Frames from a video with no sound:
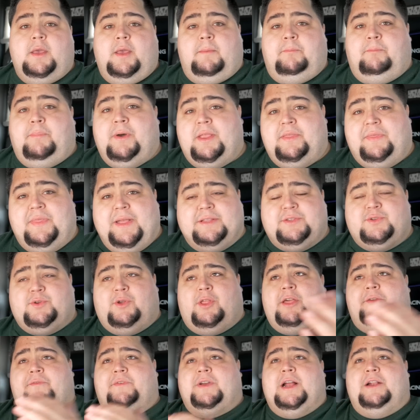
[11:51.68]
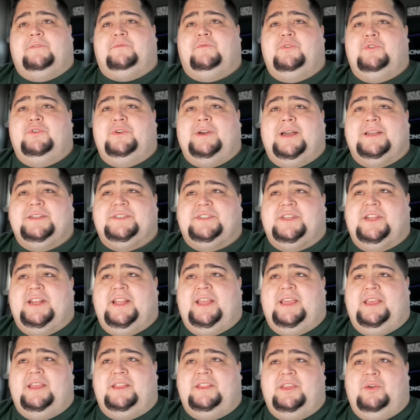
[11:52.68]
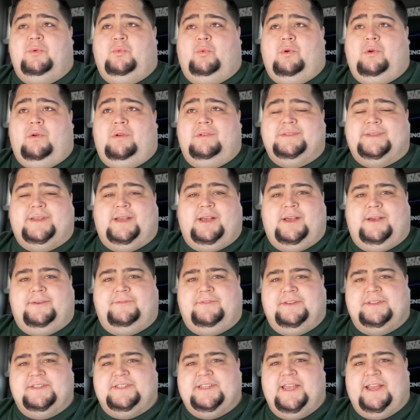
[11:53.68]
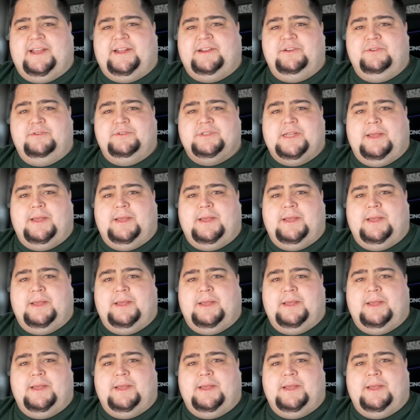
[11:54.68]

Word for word: But that's all I've got for you guys today in the world of tech news.